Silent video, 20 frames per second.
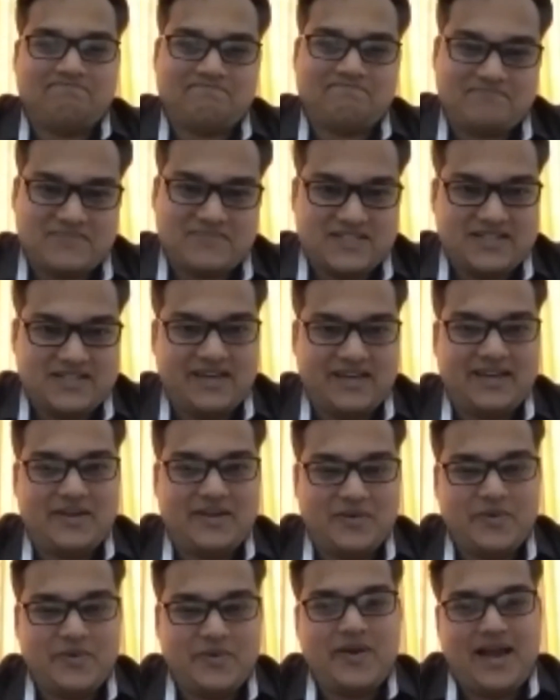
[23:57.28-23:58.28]
like
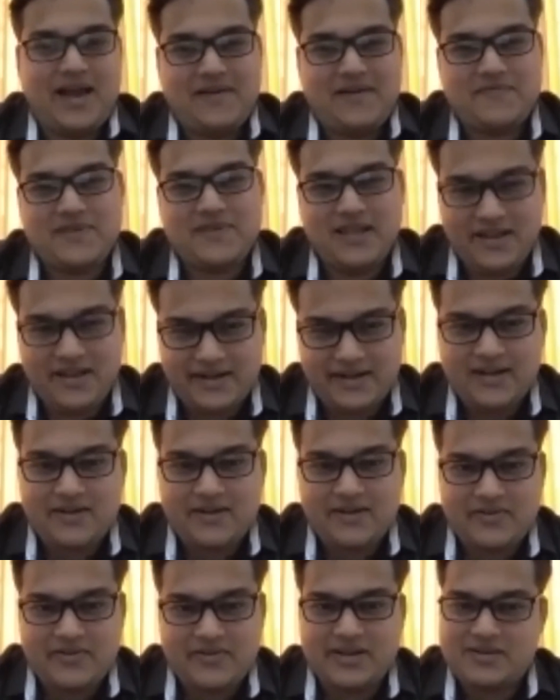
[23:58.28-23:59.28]
you have a little
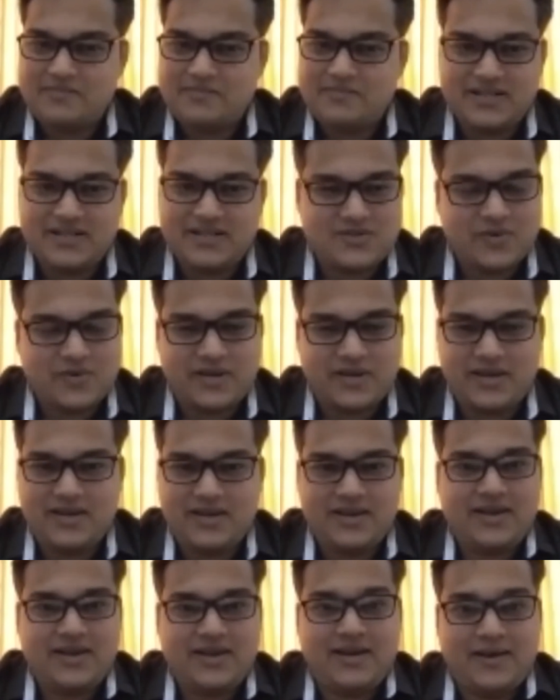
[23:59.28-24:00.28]
regret, but it's okay.
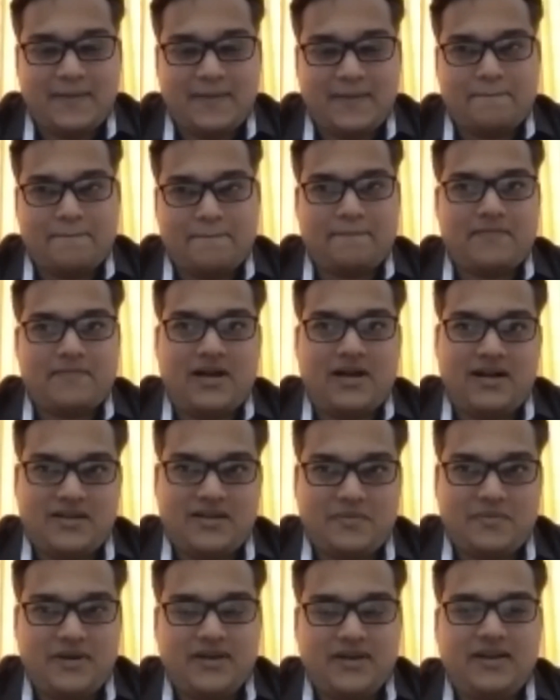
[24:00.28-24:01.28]

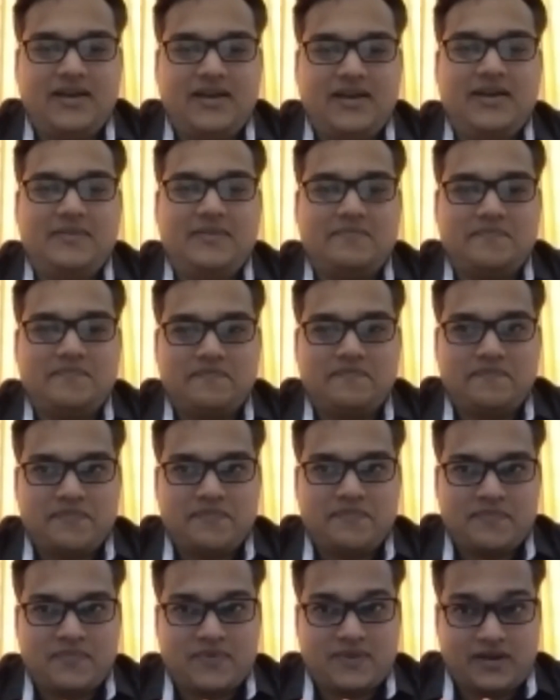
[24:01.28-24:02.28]
Ultimately,
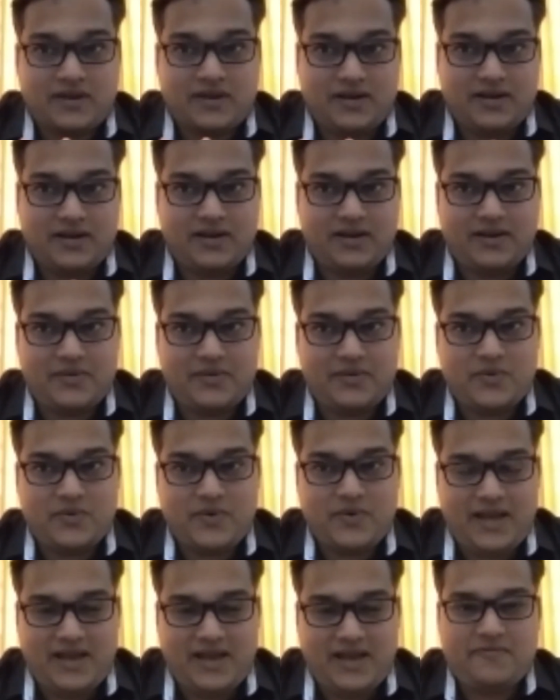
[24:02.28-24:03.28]
you
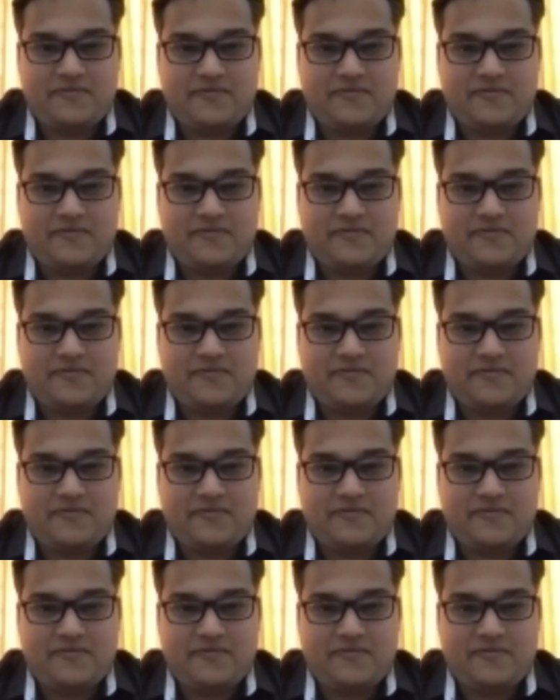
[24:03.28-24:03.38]
have a